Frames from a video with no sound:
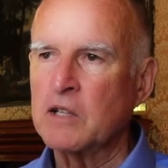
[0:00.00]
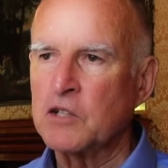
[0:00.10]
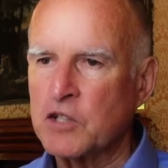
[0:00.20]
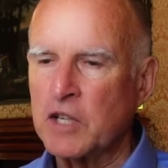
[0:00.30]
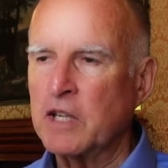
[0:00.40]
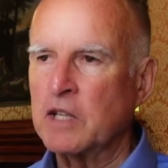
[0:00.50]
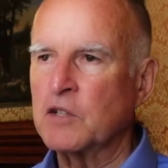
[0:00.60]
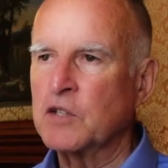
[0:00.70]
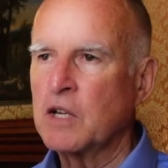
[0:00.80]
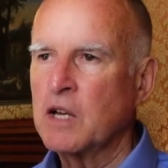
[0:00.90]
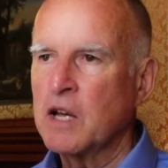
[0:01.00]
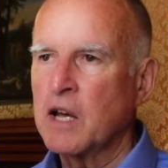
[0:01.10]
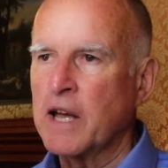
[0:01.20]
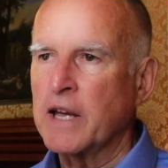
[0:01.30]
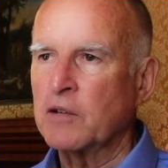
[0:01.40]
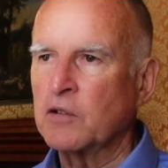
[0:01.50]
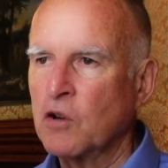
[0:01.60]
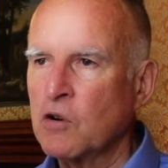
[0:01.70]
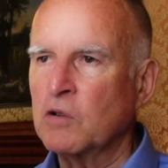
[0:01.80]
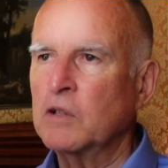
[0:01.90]
cities and
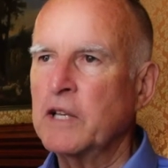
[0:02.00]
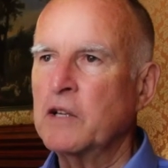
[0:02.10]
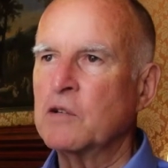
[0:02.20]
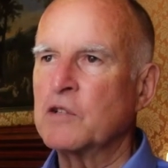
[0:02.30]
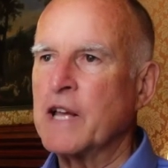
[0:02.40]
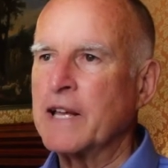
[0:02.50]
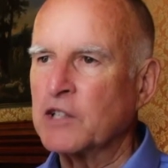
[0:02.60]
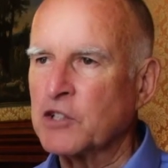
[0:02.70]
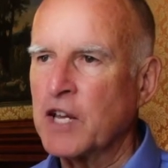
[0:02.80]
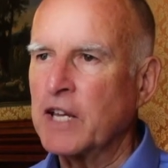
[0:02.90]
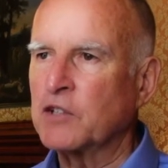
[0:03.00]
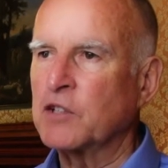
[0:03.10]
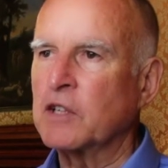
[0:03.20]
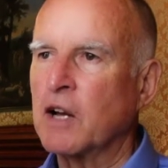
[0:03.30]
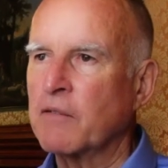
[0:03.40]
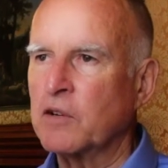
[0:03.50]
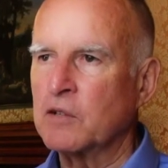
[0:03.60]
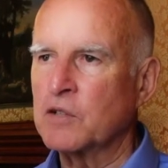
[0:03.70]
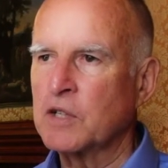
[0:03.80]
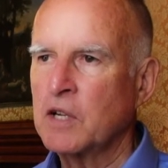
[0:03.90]
local leaders and states and
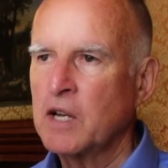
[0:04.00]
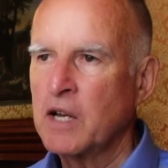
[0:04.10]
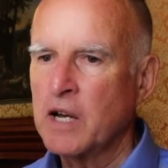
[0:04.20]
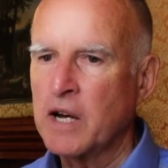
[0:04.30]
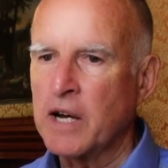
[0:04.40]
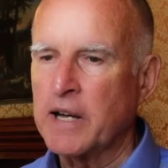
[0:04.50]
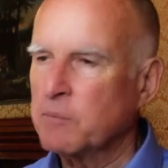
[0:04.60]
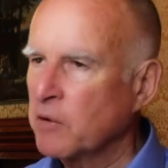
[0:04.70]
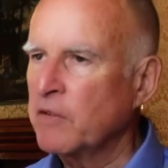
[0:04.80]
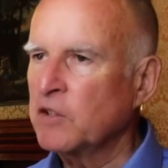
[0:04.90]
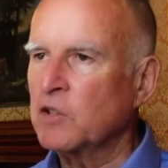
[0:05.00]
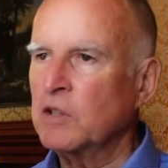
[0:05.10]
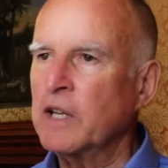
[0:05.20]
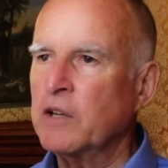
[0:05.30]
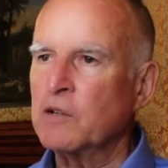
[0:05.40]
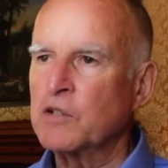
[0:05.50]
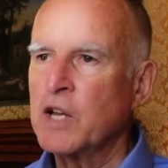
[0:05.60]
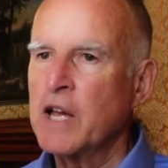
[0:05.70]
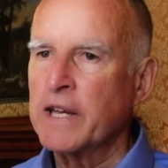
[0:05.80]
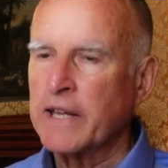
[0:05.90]
governors and provincial leaders
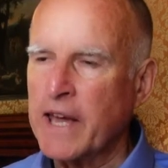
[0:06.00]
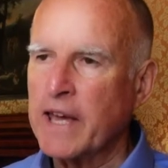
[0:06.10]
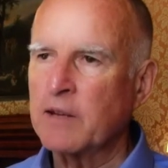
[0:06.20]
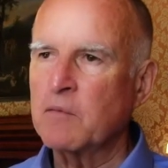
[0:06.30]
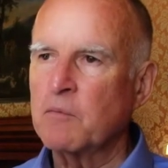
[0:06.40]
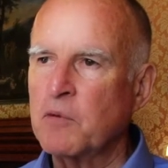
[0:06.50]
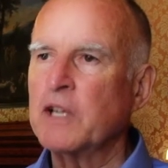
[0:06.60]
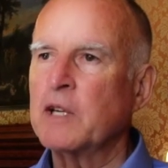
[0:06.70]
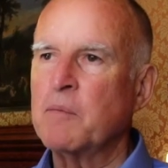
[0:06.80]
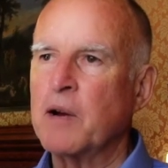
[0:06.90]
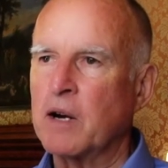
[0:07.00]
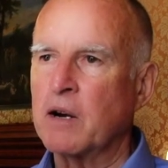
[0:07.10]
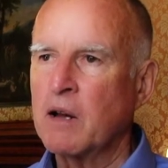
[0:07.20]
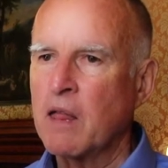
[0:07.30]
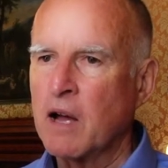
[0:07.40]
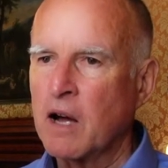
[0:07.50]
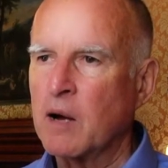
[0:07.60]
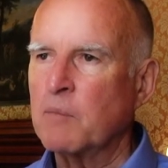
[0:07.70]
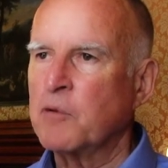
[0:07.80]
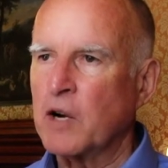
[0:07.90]
can bring to bear
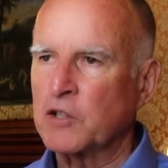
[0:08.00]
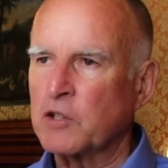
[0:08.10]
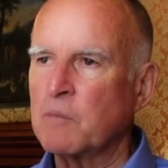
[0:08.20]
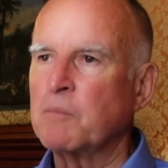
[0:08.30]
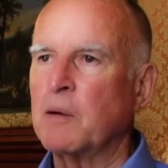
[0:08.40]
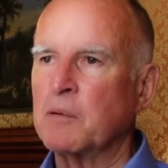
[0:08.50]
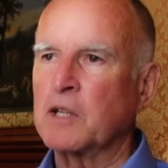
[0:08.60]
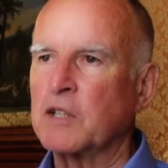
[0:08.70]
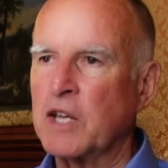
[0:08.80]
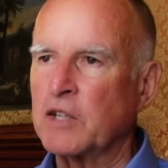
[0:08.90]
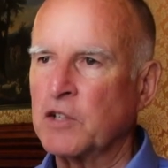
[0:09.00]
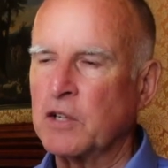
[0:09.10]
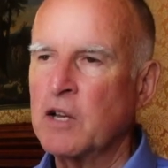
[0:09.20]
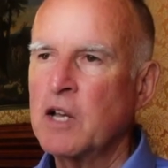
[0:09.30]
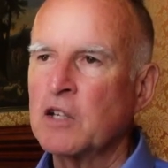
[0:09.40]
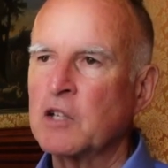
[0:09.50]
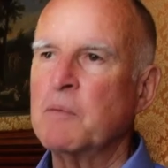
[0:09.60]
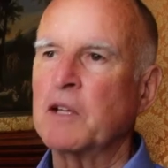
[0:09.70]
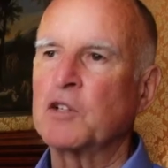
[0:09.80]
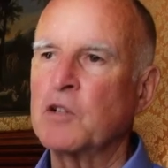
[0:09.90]
pressure, public attention, to
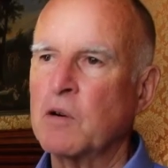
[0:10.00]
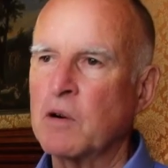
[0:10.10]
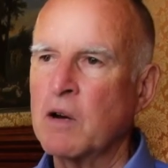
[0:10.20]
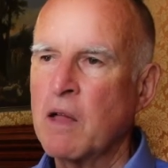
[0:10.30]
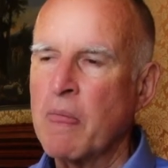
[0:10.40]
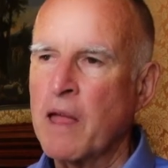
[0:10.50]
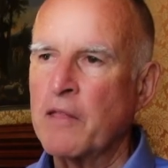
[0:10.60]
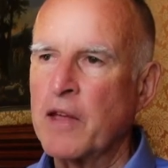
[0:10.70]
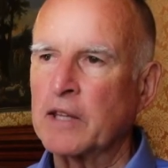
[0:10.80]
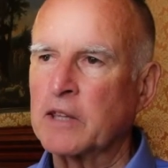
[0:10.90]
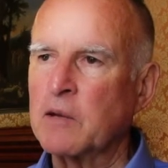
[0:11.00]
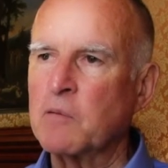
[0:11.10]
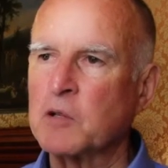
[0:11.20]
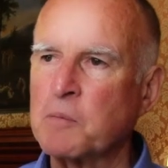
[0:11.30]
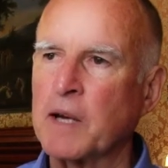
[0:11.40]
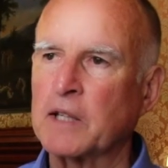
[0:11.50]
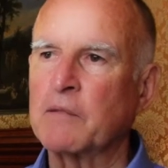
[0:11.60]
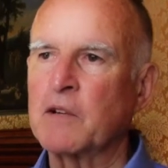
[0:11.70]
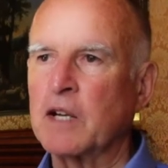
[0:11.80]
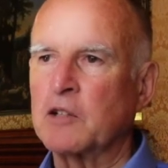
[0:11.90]
make sure that the
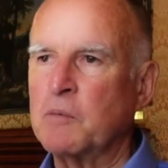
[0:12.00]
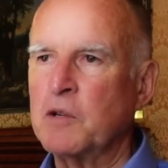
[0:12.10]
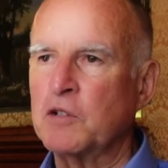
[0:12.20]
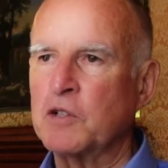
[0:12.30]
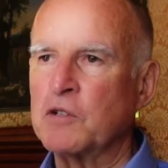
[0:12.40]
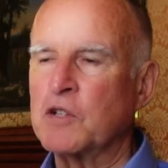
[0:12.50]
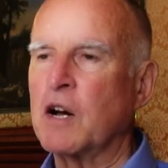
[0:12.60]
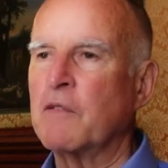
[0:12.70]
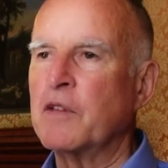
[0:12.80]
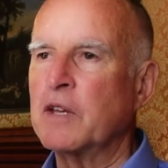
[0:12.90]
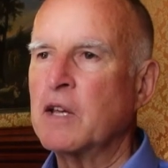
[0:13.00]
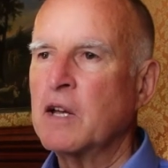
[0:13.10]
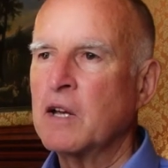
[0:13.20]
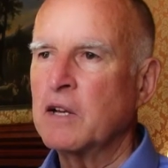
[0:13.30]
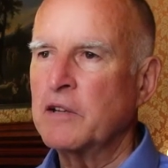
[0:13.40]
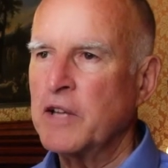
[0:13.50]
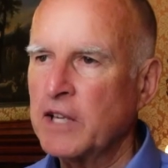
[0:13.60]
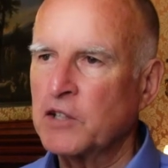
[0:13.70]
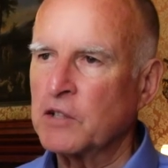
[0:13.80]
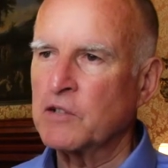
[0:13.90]
respective contributions of the
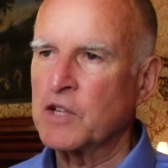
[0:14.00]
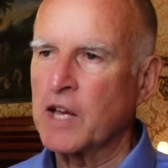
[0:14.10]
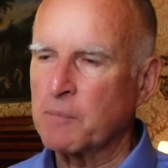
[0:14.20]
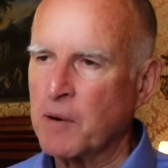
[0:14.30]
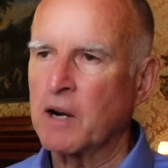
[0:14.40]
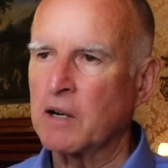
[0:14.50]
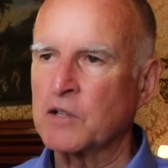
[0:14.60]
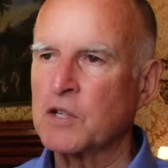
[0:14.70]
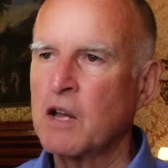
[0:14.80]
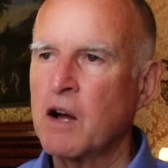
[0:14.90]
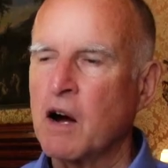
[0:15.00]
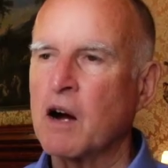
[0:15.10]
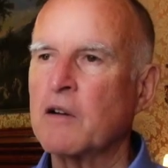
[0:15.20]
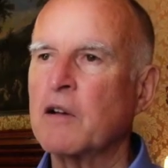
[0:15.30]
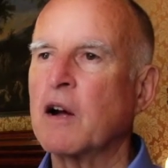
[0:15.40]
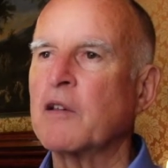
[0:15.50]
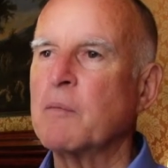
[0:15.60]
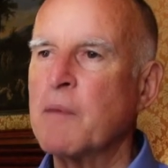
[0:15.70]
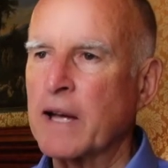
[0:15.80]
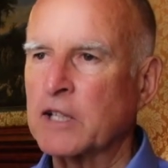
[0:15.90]
nations at Paris are the
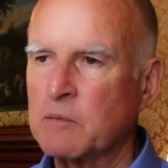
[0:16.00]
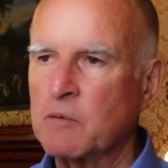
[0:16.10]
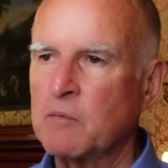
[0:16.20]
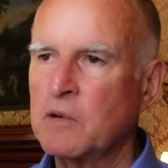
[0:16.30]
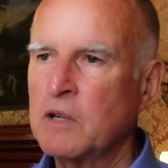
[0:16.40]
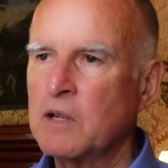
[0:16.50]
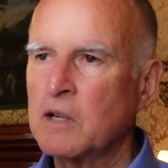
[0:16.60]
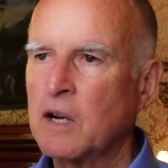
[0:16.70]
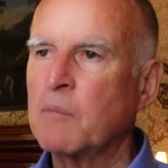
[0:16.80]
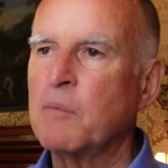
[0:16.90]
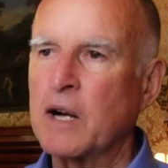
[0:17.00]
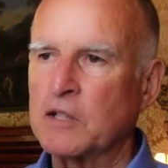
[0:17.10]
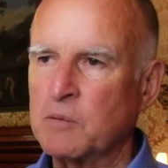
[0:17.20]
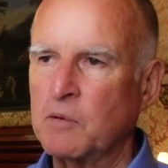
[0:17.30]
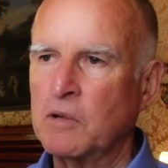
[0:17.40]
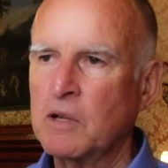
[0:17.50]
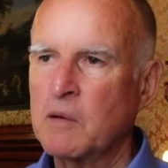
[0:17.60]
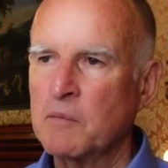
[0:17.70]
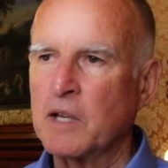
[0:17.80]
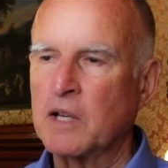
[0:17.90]
maximum possible,
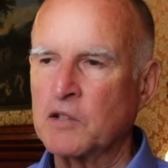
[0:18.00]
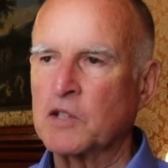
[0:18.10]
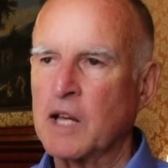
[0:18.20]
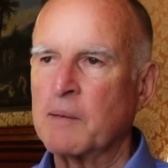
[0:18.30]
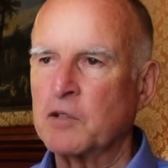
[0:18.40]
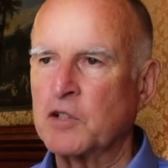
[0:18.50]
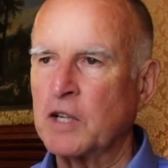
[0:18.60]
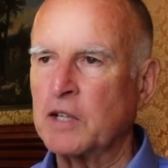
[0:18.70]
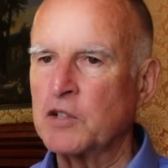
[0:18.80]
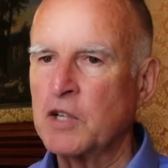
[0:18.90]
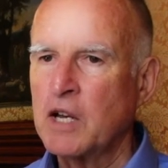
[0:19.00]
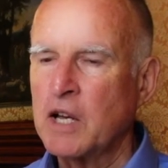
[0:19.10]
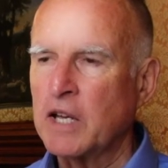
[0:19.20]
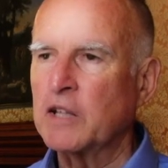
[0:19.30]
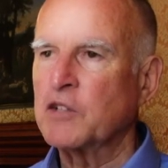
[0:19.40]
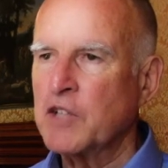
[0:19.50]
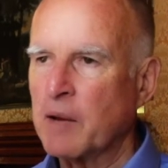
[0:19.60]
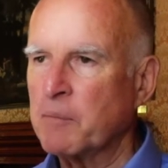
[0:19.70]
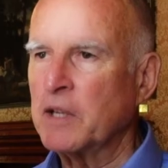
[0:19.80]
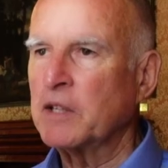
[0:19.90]
because climate change is
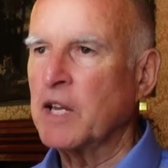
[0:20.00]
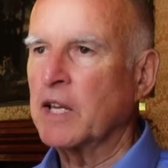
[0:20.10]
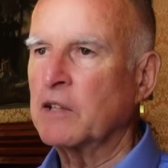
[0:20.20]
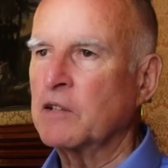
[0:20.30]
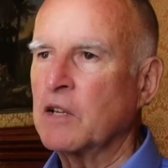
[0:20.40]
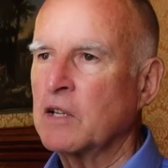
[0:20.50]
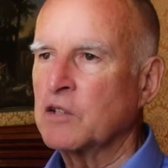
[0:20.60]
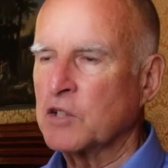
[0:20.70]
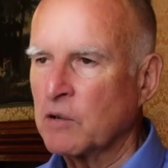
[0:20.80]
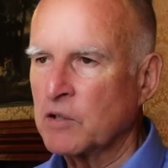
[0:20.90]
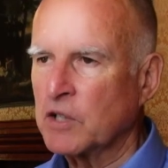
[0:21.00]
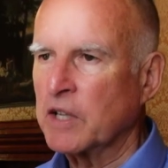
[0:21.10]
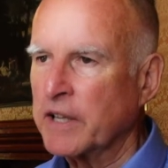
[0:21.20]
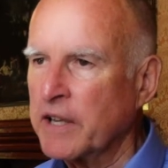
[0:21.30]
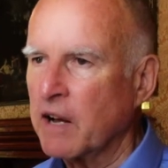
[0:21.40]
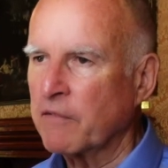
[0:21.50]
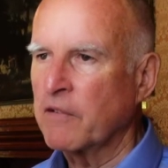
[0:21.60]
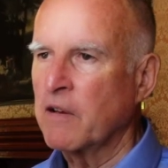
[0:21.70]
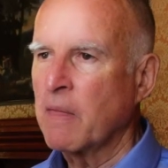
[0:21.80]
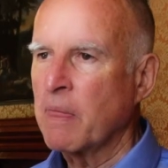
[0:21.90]
not being taken seriously enough,